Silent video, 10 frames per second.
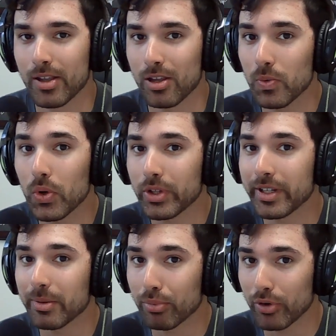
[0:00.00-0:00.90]
you won't
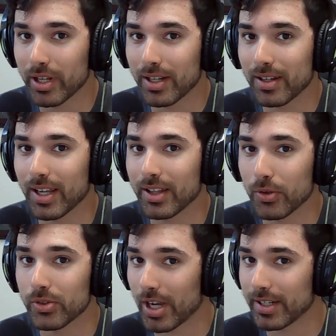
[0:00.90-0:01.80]
need to print in
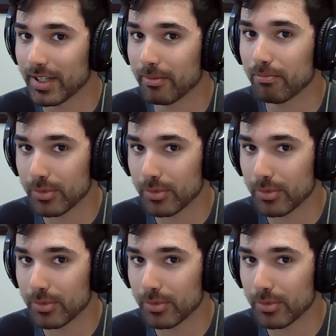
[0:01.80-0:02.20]
those high temp